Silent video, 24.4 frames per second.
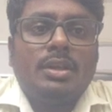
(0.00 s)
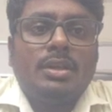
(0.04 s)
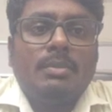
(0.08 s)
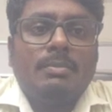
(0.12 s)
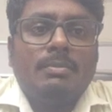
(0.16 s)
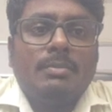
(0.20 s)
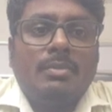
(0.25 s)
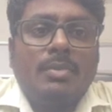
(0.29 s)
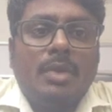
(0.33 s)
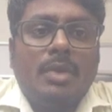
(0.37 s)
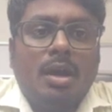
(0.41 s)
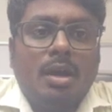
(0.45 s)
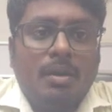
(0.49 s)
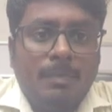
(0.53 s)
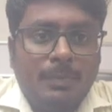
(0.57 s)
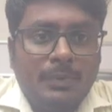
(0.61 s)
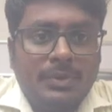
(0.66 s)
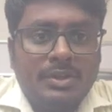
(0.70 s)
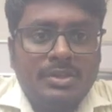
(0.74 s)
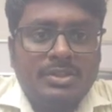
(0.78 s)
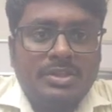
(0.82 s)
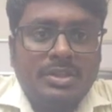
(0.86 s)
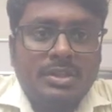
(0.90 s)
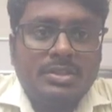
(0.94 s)

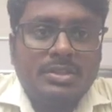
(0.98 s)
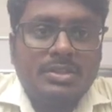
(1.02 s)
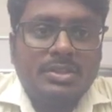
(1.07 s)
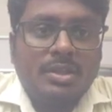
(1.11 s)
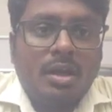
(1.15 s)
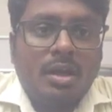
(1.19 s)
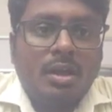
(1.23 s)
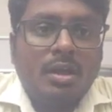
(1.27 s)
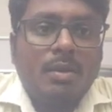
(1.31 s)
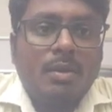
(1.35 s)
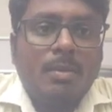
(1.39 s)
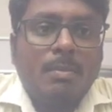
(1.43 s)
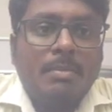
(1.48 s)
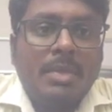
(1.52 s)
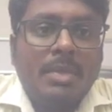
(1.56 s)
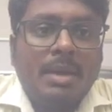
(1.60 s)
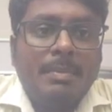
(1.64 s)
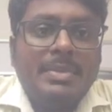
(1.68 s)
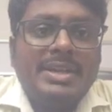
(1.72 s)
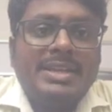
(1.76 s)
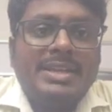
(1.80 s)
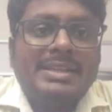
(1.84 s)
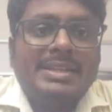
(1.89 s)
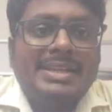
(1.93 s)
operations are
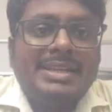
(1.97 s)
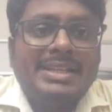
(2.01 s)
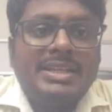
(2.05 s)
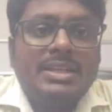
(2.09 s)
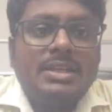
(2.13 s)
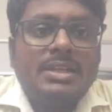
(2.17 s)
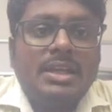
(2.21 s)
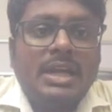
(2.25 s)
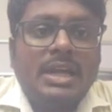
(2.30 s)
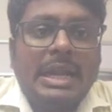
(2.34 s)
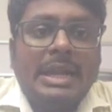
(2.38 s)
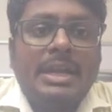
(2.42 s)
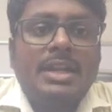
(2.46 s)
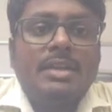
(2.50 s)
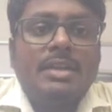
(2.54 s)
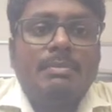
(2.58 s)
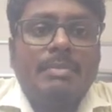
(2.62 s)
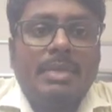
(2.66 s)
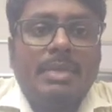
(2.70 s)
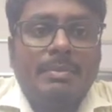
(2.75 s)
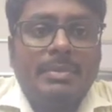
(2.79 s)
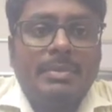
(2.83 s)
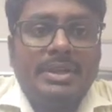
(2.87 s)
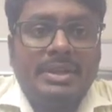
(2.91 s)
memory read and
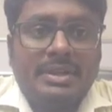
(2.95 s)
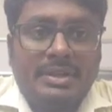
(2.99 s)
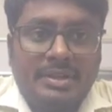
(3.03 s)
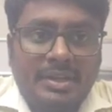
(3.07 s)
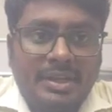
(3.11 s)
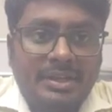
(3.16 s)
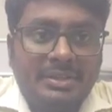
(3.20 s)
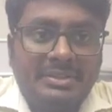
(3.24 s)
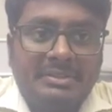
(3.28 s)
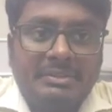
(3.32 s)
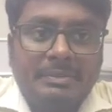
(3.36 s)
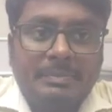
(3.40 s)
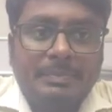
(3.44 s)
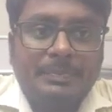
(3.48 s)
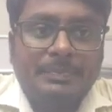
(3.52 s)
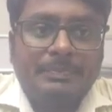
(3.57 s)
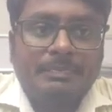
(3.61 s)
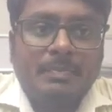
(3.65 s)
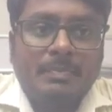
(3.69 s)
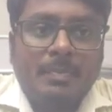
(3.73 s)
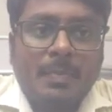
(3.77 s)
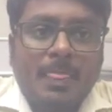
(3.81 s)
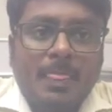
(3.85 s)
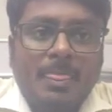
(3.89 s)
memory write,
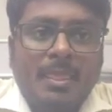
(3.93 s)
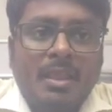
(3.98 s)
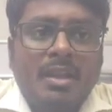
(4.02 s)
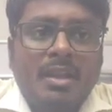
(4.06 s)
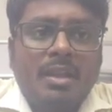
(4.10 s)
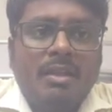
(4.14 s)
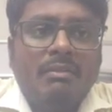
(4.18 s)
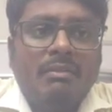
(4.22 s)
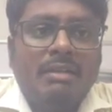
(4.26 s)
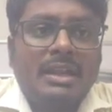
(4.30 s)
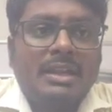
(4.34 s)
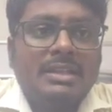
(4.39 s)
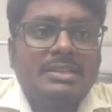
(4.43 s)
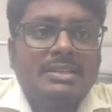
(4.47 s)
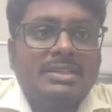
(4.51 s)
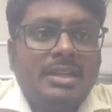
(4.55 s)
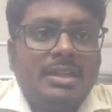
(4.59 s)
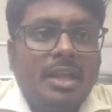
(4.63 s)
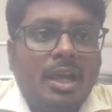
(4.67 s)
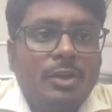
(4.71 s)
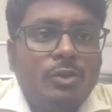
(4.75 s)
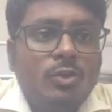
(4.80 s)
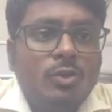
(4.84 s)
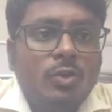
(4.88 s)
whereas in
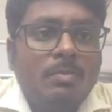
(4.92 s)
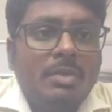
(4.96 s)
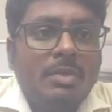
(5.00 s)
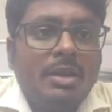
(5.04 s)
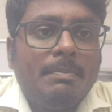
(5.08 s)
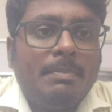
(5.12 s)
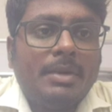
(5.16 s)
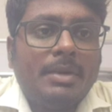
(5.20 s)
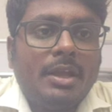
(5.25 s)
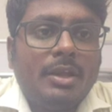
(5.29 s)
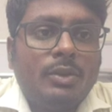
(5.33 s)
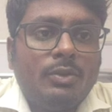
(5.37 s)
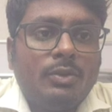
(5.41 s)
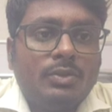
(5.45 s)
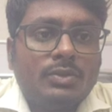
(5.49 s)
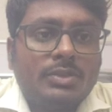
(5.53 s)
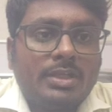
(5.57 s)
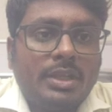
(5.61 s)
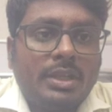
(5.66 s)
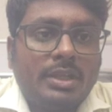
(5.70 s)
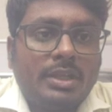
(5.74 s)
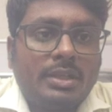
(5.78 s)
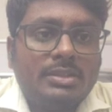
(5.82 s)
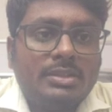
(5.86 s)
I/O mapped I/O
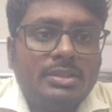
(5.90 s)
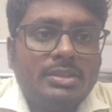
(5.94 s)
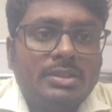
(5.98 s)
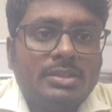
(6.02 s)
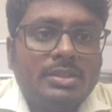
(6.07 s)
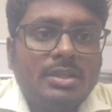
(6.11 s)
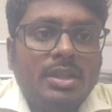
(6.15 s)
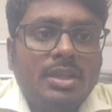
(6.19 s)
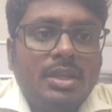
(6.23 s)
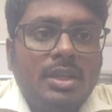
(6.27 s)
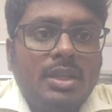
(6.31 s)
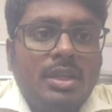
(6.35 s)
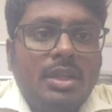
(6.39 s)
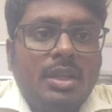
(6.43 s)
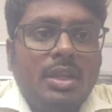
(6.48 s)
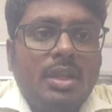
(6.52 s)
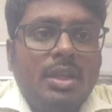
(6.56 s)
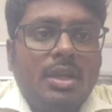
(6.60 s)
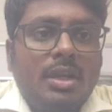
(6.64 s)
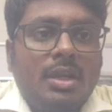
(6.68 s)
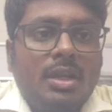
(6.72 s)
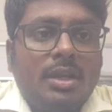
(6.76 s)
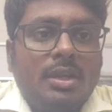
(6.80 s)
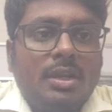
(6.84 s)
cycles
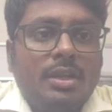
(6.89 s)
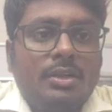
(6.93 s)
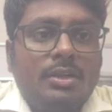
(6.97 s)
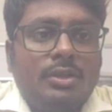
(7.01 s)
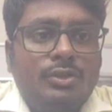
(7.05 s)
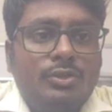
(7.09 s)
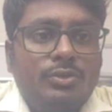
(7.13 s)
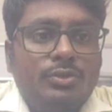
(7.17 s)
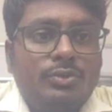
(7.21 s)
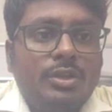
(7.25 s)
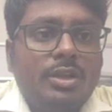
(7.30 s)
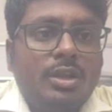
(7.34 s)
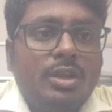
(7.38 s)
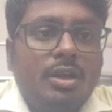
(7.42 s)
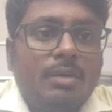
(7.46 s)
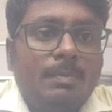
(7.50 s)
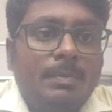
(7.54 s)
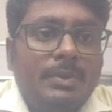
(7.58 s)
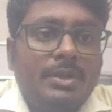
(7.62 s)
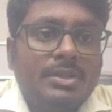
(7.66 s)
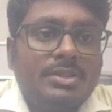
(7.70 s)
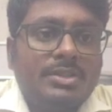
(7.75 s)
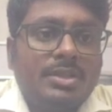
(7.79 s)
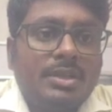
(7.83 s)
during
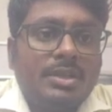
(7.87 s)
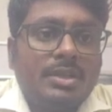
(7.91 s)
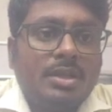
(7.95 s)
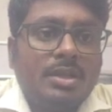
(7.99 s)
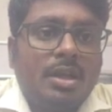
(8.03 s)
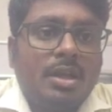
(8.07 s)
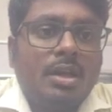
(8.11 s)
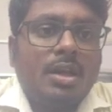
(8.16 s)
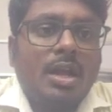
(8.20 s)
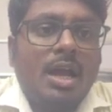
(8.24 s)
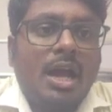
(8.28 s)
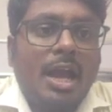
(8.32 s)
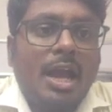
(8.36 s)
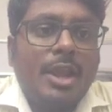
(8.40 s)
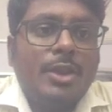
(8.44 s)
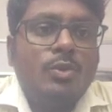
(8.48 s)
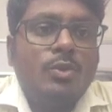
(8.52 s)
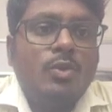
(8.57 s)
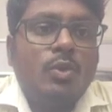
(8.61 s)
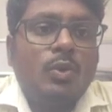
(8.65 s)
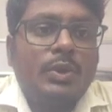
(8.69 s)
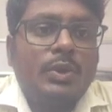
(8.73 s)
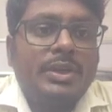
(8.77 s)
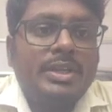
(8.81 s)
operation are
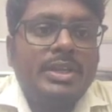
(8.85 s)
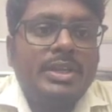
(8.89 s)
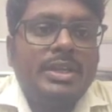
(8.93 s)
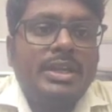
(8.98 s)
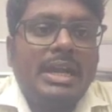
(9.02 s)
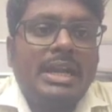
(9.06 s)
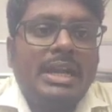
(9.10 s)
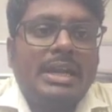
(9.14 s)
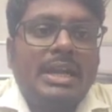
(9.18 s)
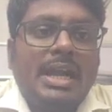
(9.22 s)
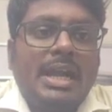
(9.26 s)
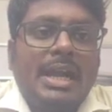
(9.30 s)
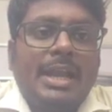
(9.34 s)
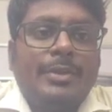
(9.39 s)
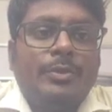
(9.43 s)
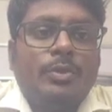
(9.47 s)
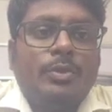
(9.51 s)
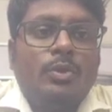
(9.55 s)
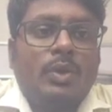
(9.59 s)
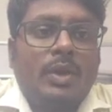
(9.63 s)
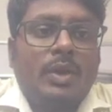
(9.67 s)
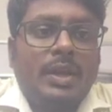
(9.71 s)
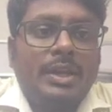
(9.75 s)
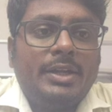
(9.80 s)
I/O read and I/O
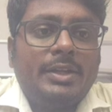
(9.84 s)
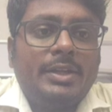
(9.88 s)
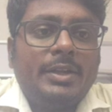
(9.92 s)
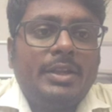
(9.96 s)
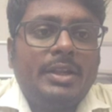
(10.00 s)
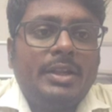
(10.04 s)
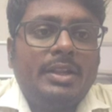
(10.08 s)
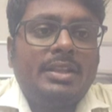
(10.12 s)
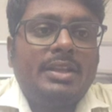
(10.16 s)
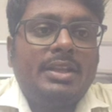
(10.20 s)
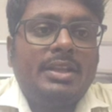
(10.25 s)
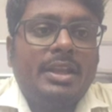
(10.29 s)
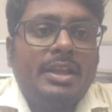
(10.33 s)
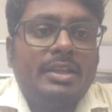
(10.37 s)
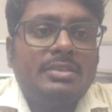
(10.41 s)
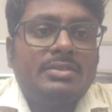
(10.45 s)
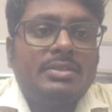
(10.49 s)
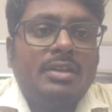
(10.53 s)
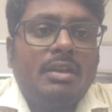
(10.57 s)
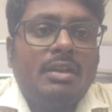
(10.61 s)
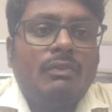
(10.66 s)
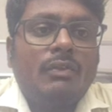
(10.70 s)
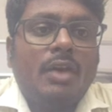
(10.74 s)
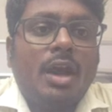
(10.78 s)
write in case
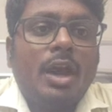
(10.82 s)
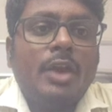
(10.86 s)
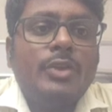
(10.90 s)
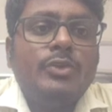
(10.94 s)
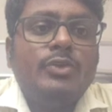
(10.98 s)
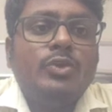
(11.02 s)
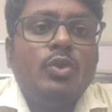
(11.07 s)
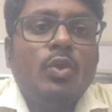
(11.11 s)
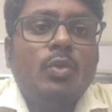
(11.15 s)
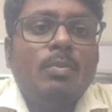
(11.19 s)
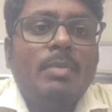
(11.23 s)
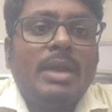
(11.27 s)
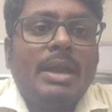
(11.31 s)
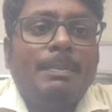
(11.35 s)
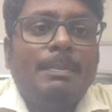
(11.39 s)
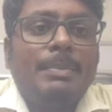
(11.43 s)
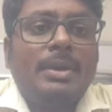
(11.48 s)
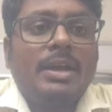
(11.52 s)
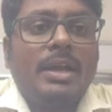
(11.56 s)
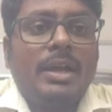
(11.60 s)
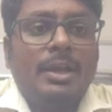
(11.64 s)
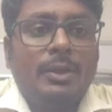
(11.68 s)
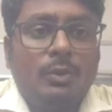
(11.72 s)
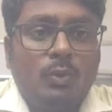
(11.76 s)
of I/O mapped
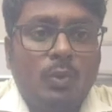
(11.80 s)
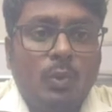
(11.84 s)
I/O.